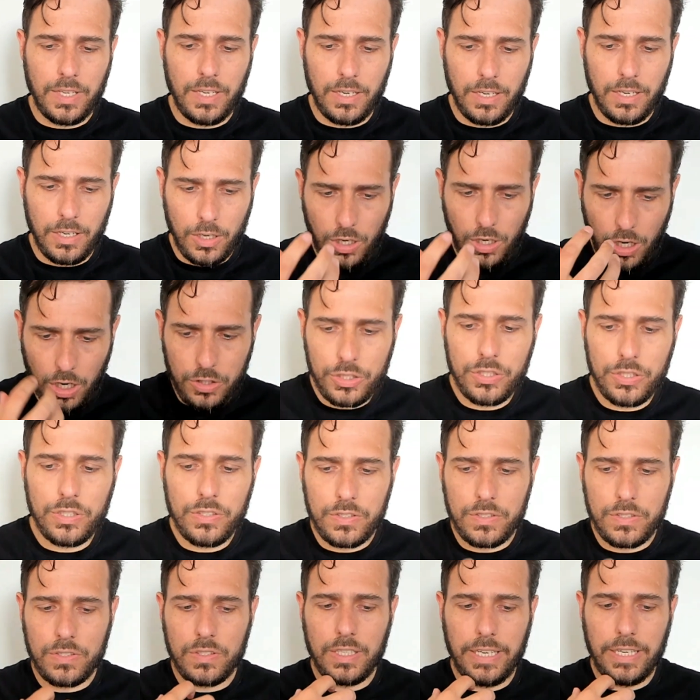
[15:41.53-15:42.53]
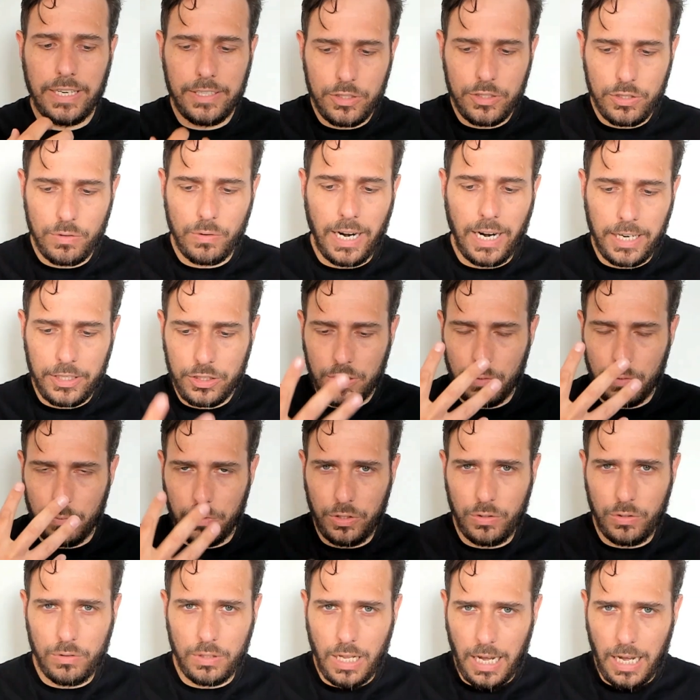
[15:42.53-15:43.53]
conscious interaction with
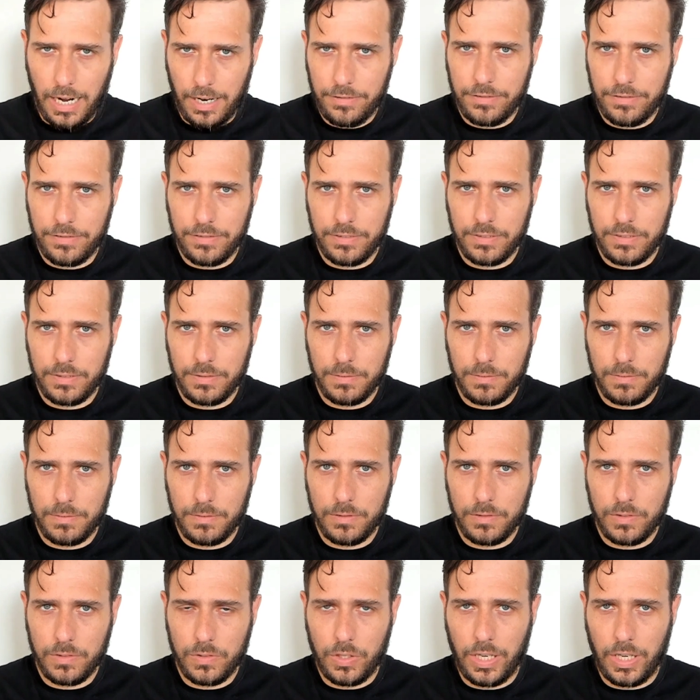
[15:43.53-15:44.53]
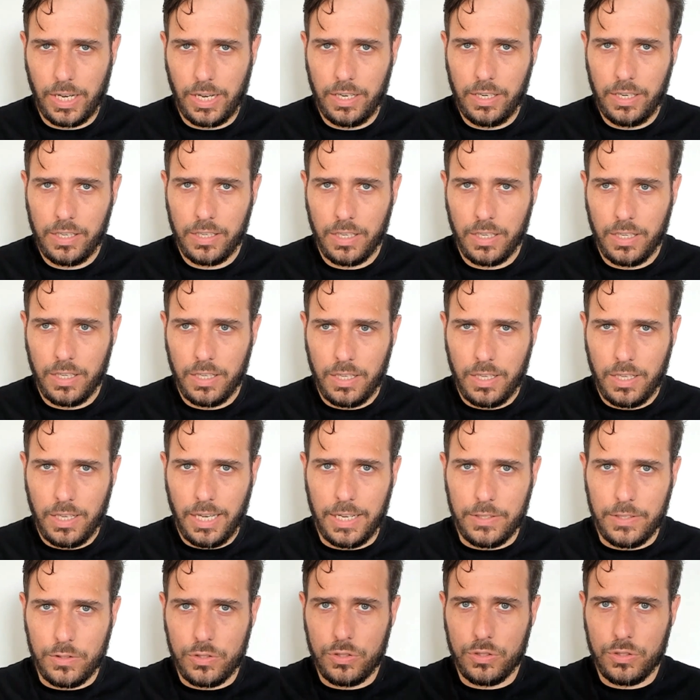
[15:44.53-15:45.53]
your life, okay?
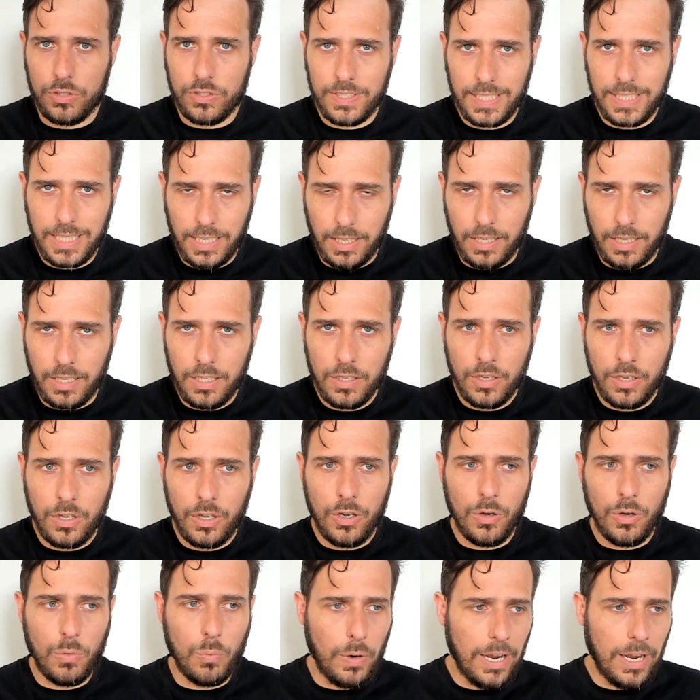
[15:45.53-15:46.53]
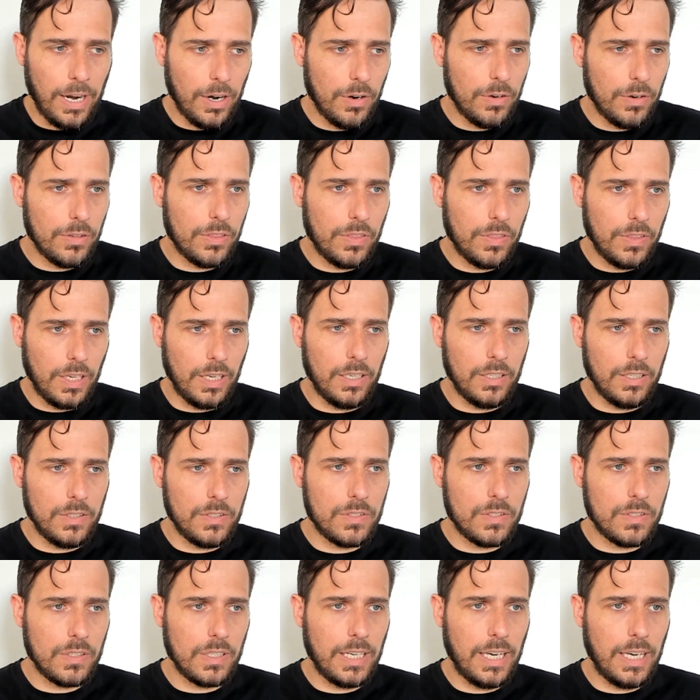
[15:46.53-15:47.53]
And to see where
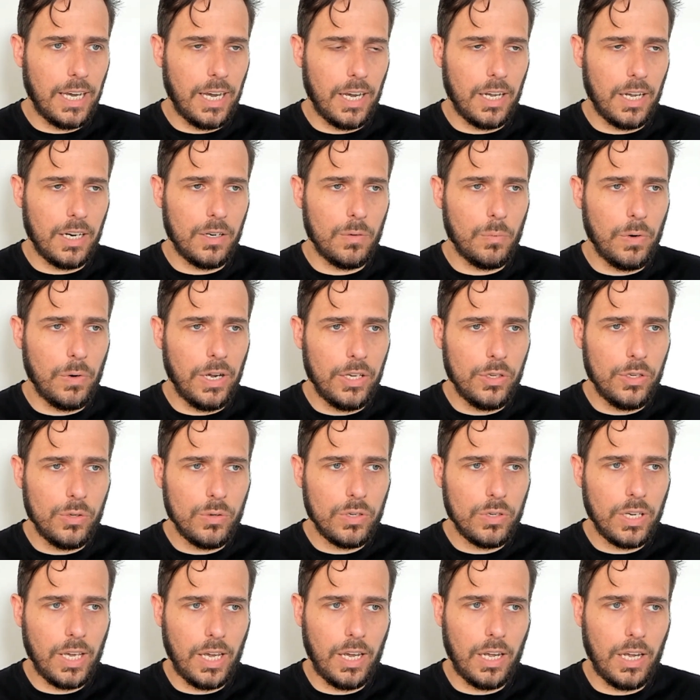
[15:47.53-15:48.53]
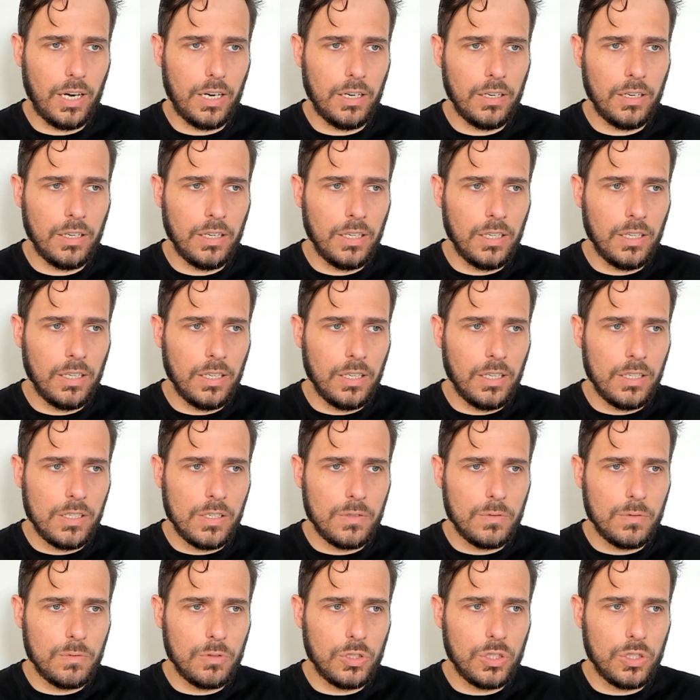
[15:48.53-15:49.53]
you can
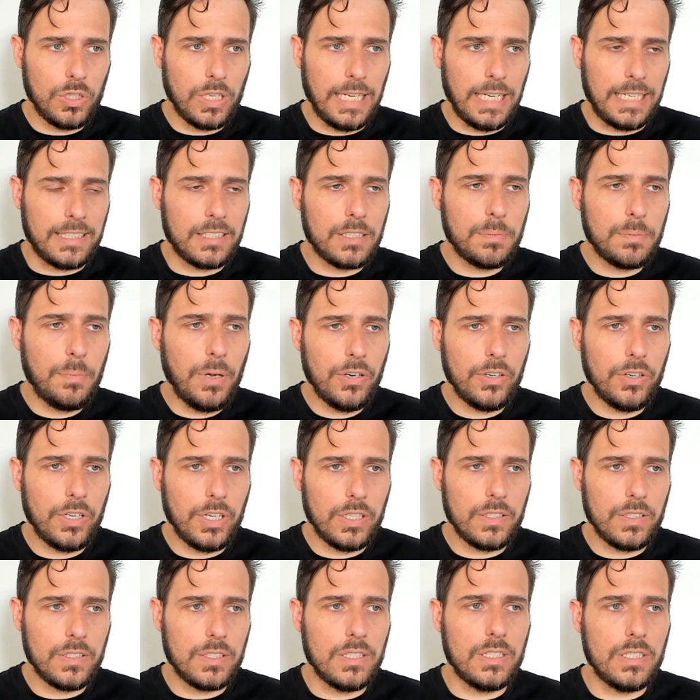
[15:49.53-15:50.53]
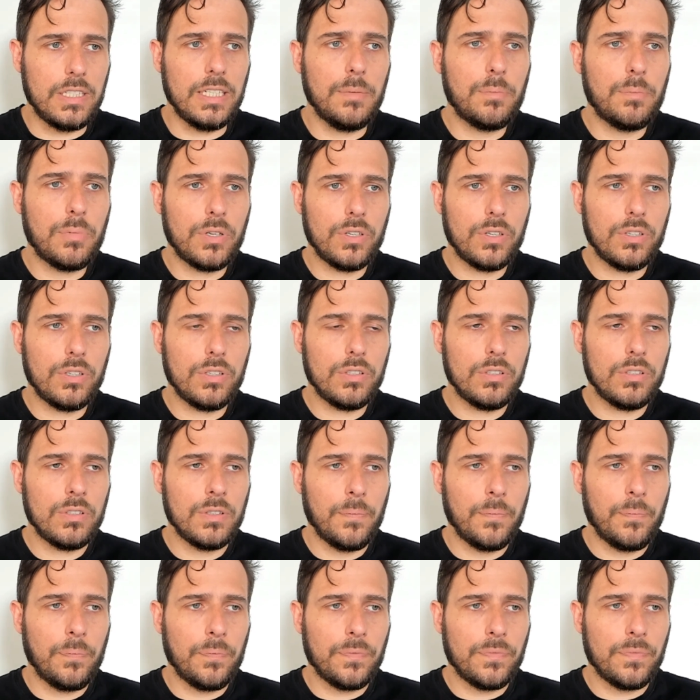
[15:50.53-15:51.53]
experience deeper
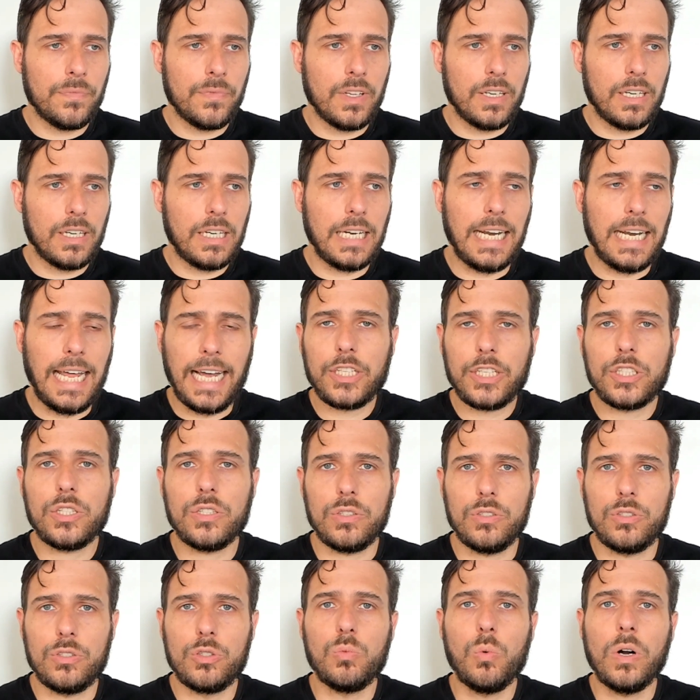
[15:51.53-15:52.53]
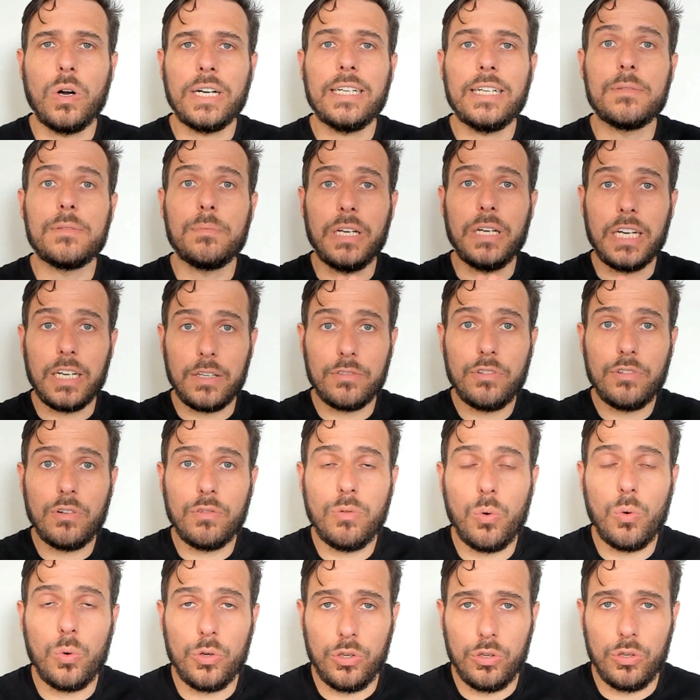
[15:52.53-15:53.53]
connection to what is meaningful
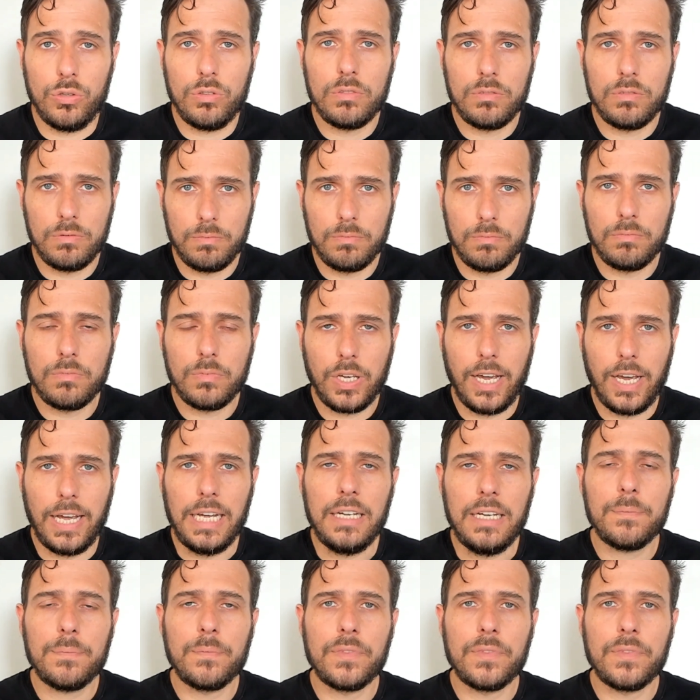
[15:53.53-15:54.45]
for you, okay?